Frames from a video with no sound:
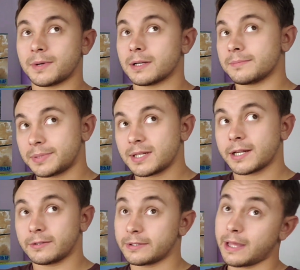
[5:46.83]
but
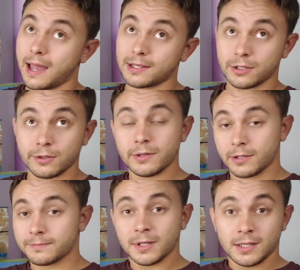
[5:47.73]
particularly I do.
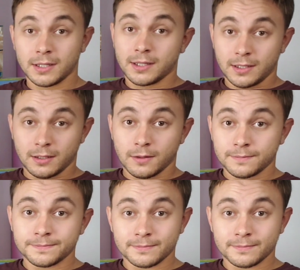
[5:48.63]
They're, you know,